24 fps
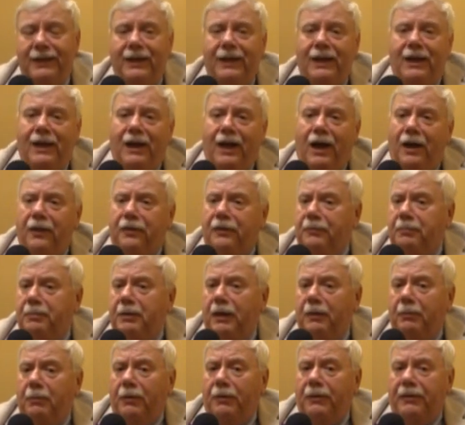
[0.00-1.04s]
Other
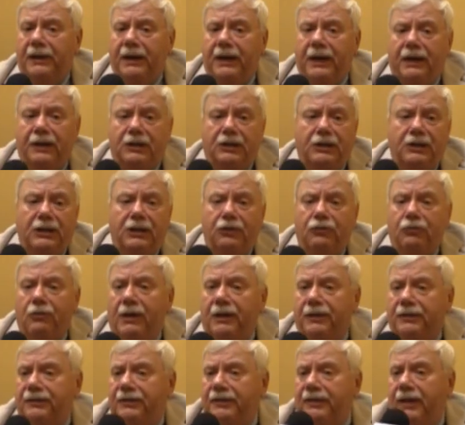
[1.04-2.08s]
people that actually
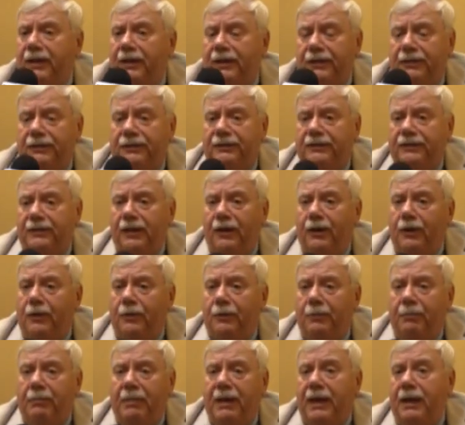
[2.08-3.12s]
dressed as, you know,
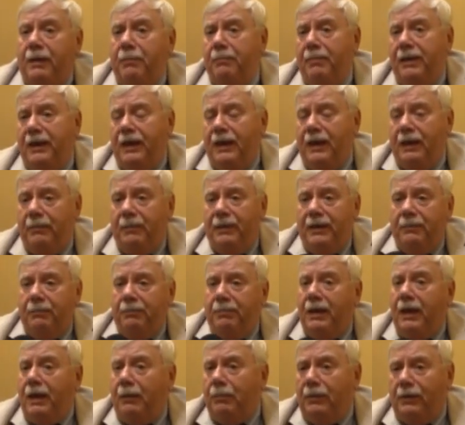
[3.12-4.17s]
Bam Bam and
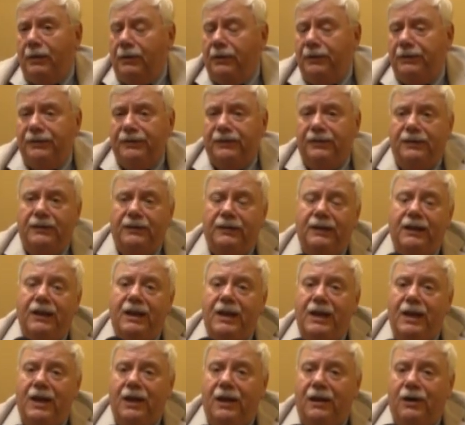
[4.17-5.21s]
Pebbles and
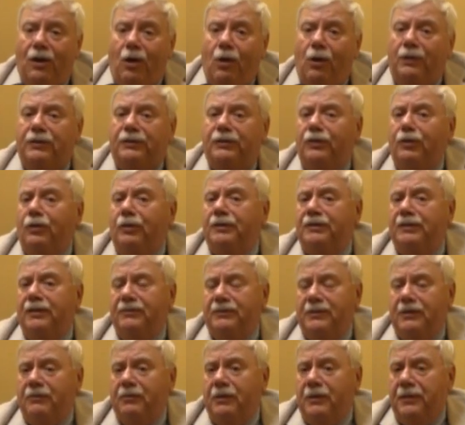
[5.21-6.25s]
all sorts of
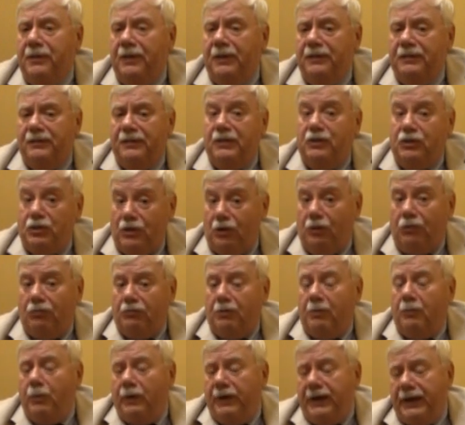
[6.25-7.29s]
different things that children
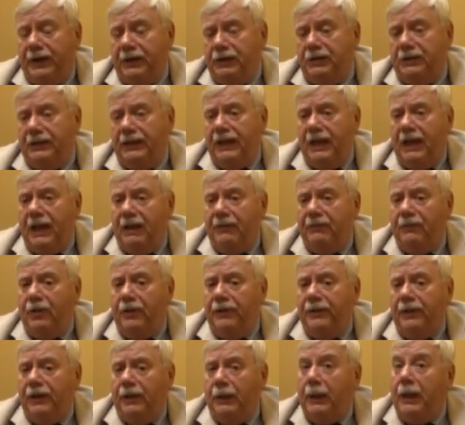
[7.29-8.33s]
would actually have on
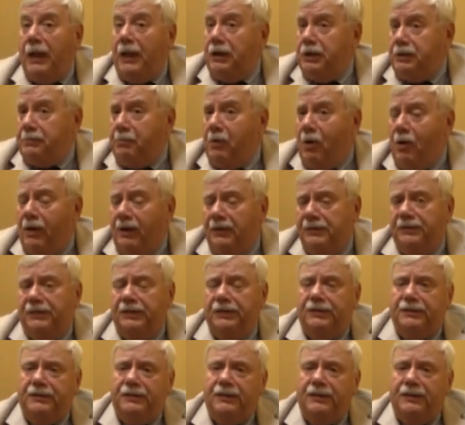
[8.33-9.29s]
their lunch boxes.